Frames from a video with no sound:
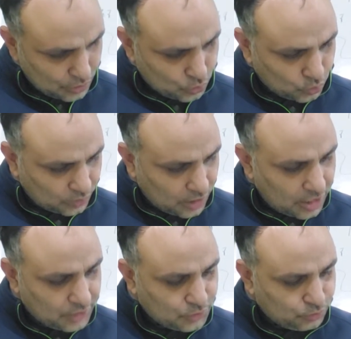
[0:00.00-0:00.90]
So
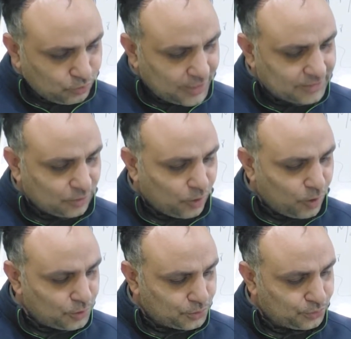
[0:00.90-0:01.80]
Kant, who finds
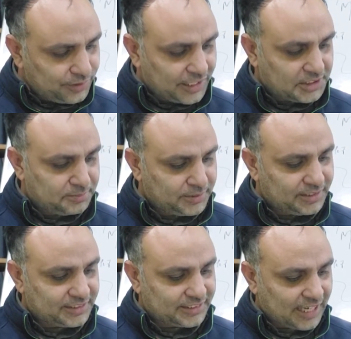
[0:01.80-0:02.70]
all truth in
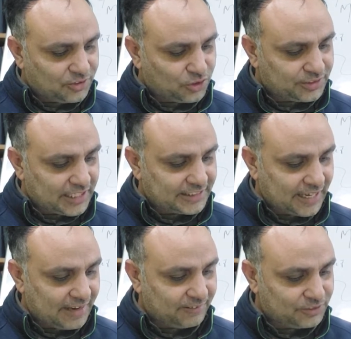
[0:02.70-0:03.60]
experience, cannot thus
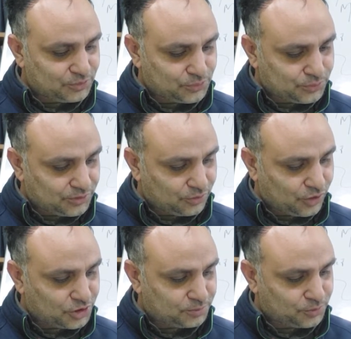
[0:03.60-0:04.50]
have understood the
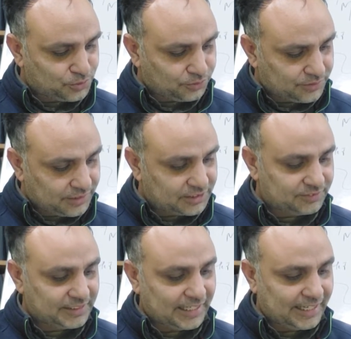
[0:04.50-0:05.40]
correspondence of things
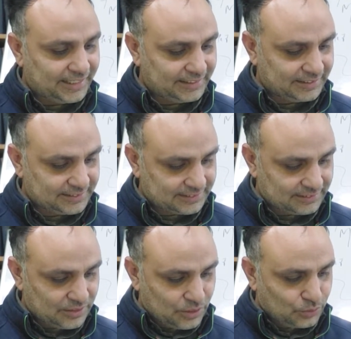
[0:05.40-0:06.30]
with the ideas.
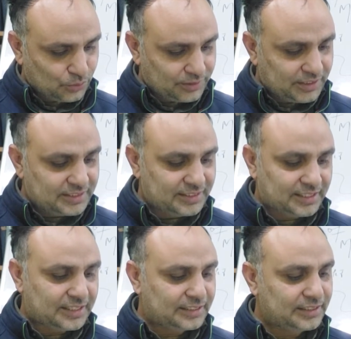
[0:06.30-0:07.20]
So this is a
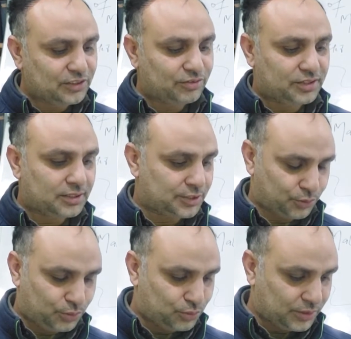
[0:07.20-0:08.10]
critique of Kant
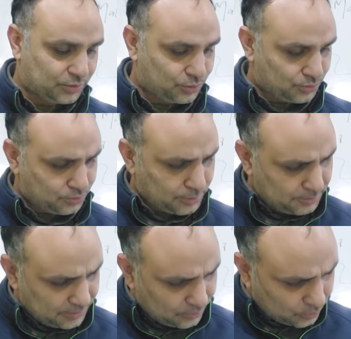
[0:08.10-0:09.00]
also, according to
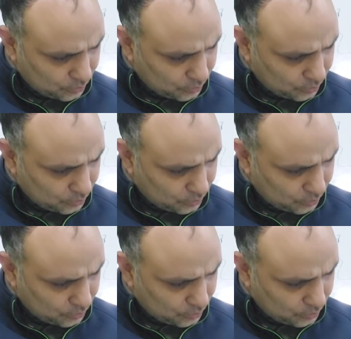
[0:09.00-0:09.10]
maybe